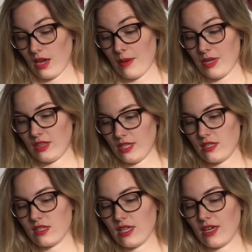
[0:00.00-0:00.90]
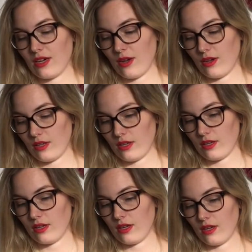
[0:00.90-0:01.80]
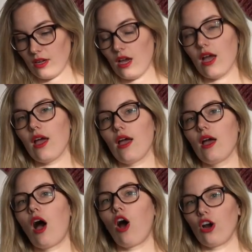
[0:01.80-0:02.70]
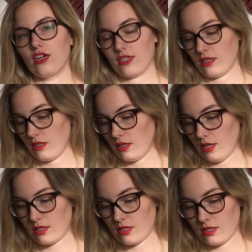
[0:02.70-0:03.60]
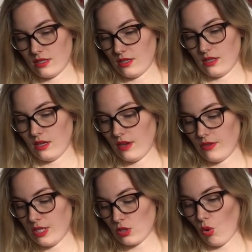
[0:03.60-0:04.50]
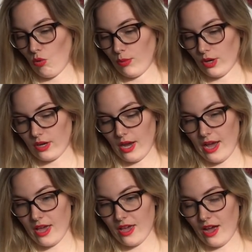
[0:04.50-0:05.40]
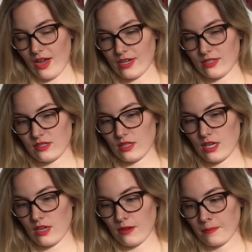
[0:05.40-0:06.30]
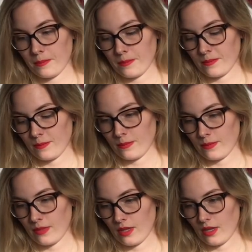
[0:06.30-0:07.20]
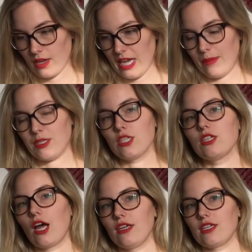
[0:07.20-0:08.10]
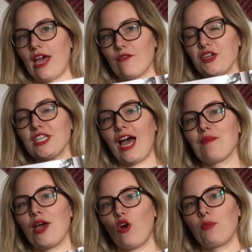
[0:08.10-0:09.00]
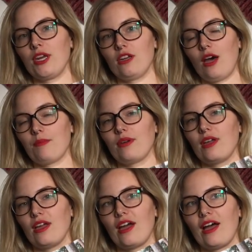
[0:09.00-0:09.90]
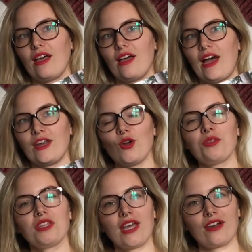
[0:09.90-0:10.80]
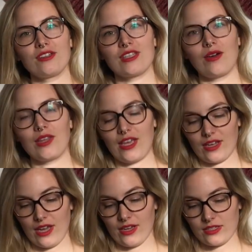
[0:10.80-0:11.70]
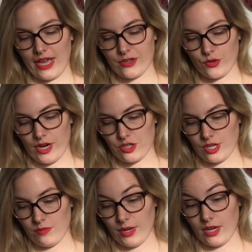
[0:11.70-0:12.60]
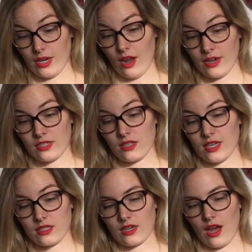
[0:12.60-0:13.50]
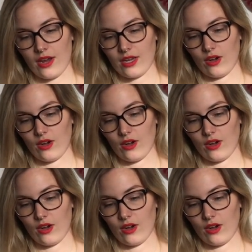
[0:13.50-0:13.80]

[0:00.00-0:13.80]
I mean, this is like art, this whole book. I honestly am stunned every time I open it up. I know that that could sound like an exaggeration, but it honestly is not.